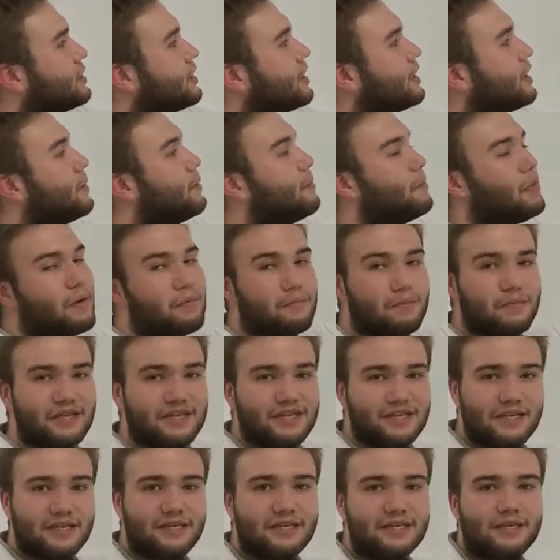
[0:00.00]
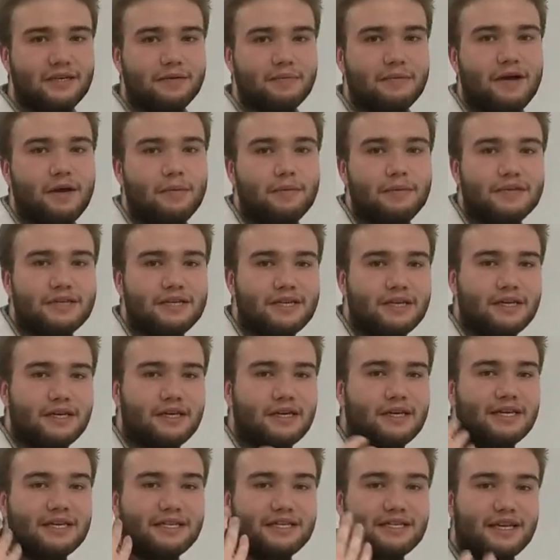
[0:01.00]
kind of pump the system up
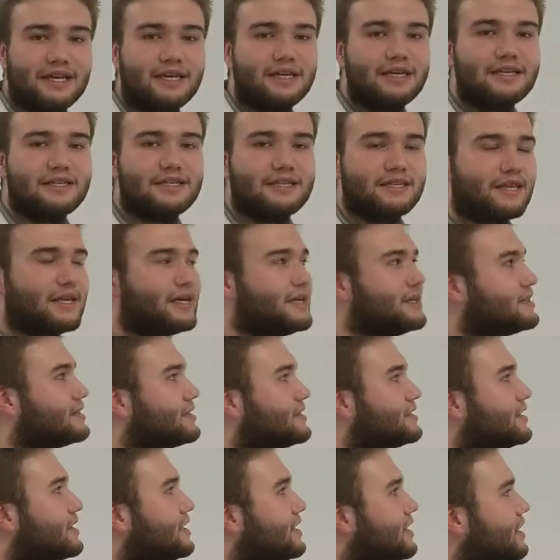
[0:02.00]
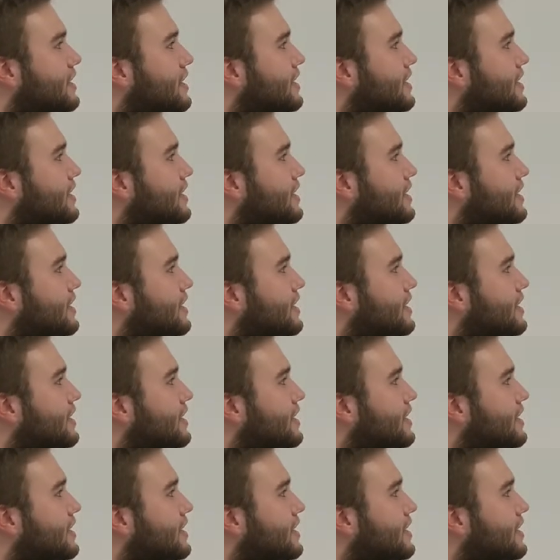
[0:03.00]
into excited states